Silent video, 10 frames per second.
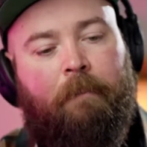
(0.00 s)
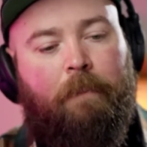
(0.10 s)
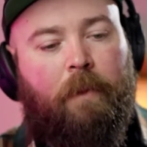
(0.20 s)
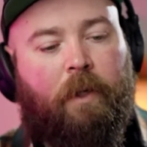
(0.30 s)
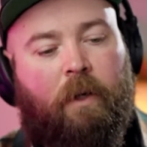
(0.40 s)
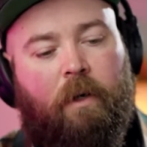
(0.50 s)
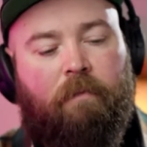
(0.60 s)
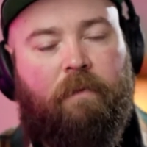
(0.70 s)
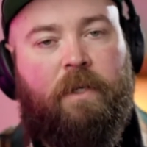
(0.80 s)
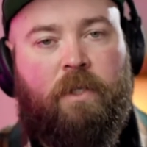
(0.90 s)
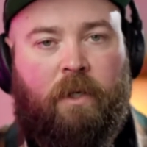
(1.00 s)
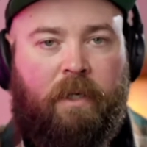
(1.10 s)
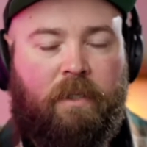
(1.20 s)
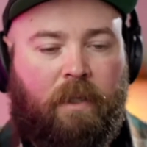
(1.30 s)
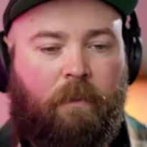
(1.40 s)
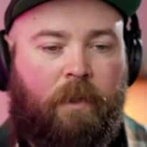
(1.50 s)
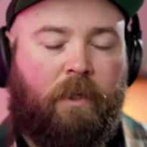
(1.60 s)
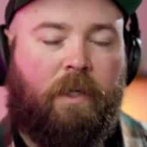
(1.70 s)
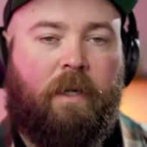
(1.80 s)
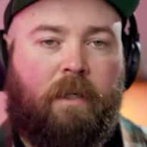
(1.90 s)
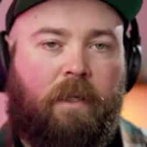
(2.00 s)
curve of history, is like, when you're young,